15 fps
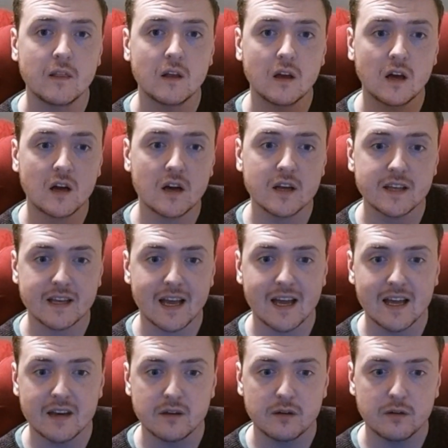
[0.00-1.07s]
I
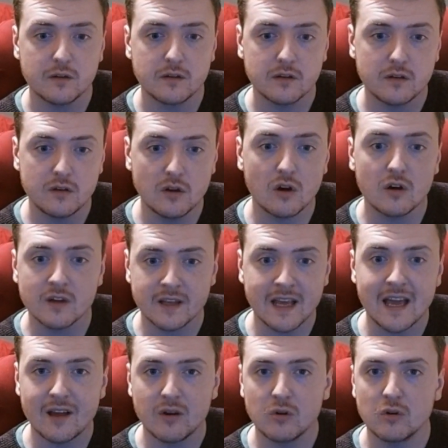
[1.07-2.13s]
can not
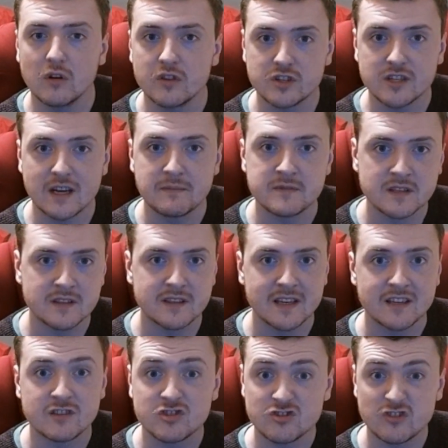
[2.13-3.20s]
get all of the gems and
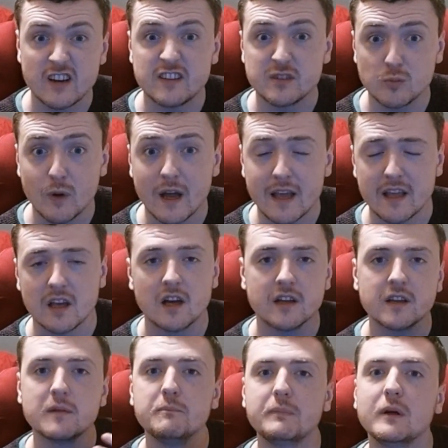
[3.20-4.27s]
things straight away. I
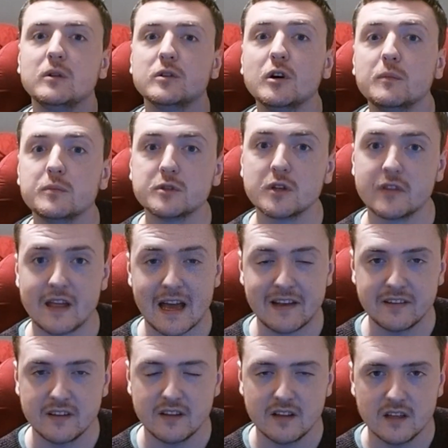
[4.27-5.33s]
can build up to
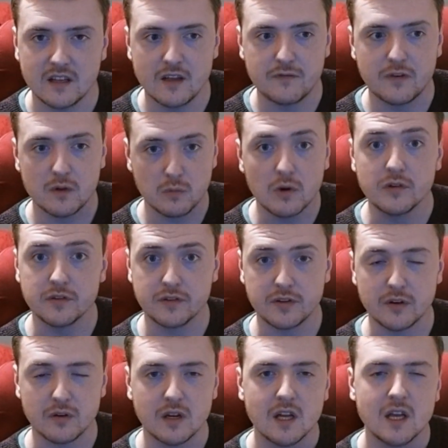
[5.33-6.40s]
that if I want
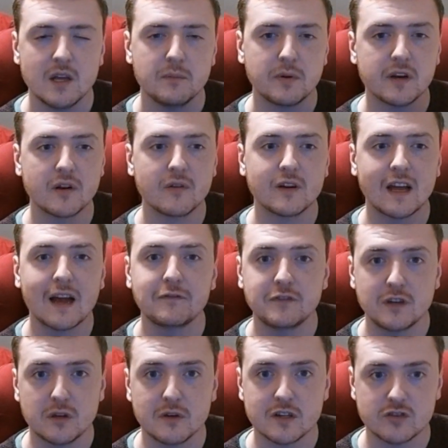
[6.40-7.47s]
to, but I don't have
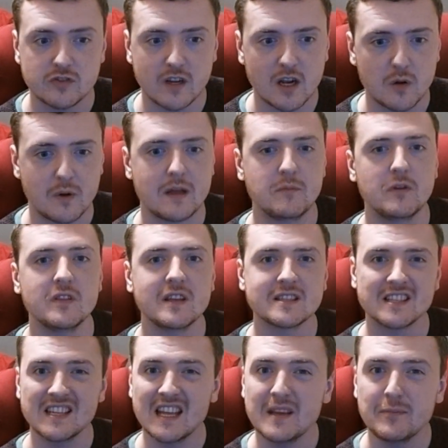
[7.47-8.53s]
to do it straight away. And what
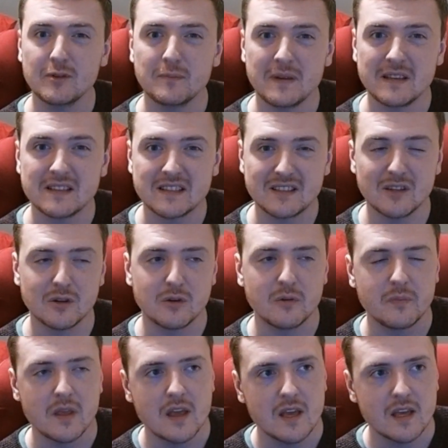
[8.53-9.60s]
that's enabled me to
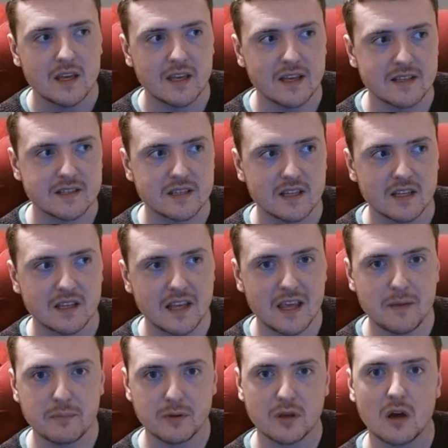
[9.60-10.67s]
do is
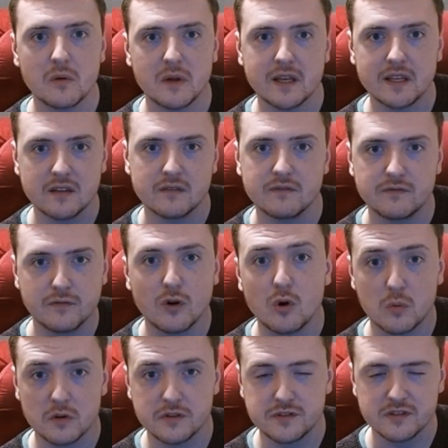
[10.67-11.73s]
keep going
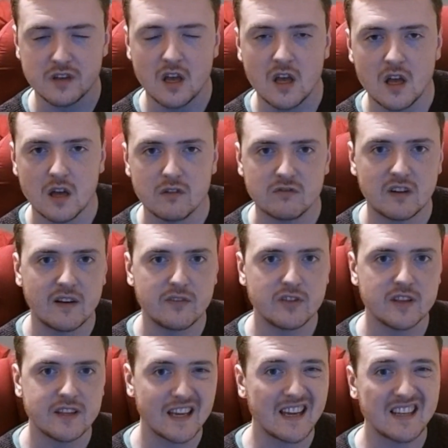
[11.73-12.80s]
forwards rather
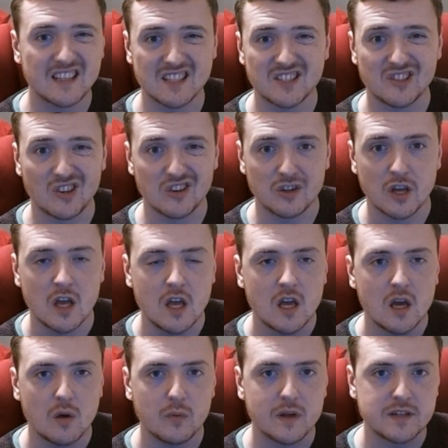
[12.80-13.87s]
than getting stuck,
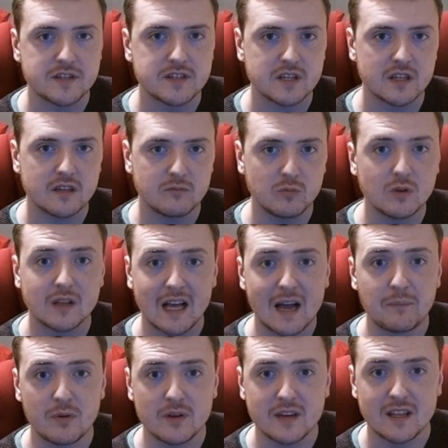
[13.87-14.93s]
which will
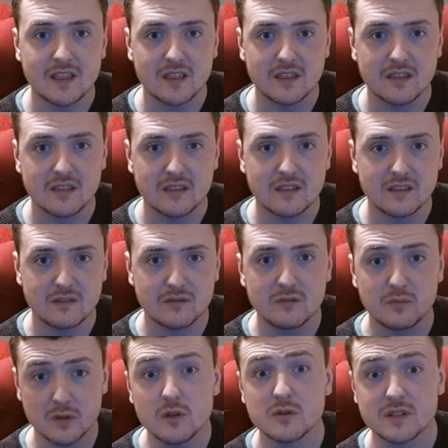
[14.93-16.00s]
happen
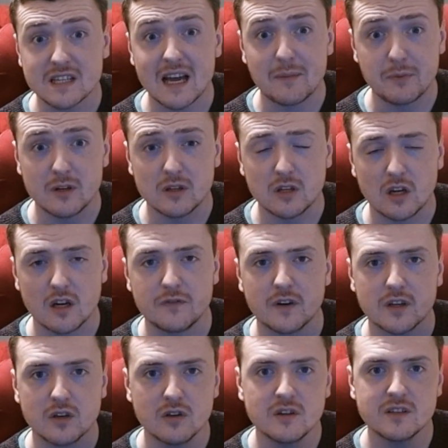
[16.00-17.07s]
it used to happen a lot. If I
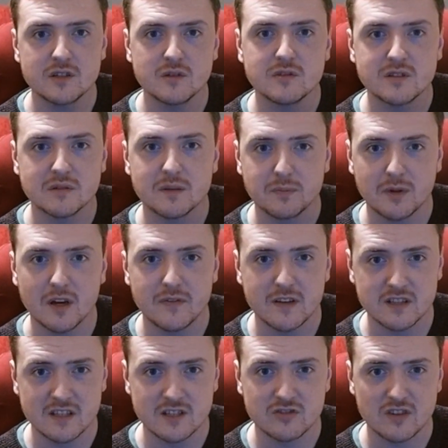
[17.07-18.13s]
couldn't do something
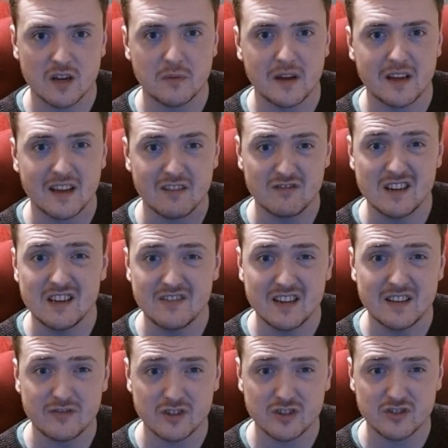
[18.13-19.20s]
perfectly straight away, I get really,
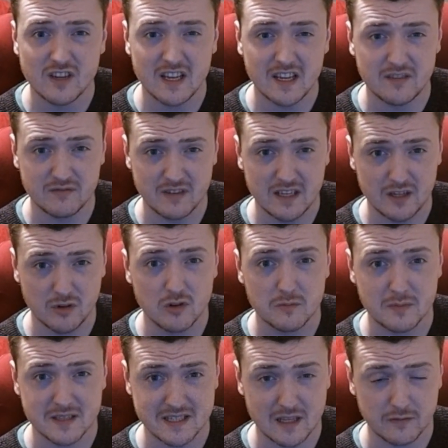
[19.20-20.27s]
really frustrated and really annoyed at
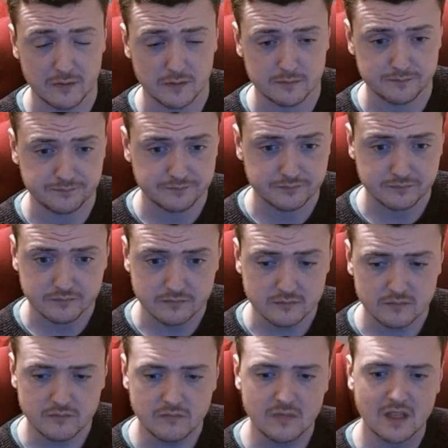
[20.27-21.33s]
myself.
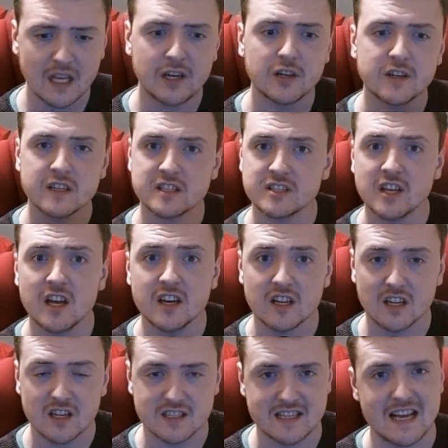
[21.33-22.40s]
And I'd
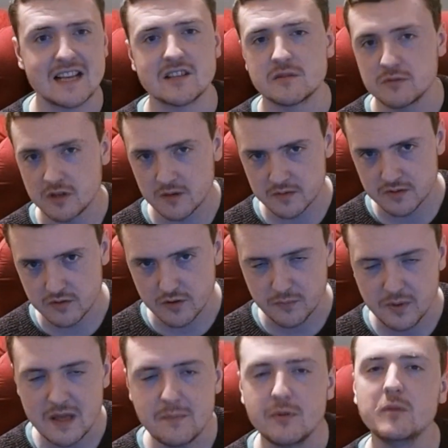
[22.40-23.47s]
externalize that sometimes to other
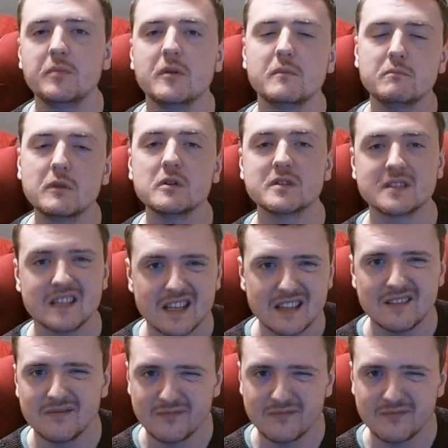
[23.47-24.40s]
people, but mostly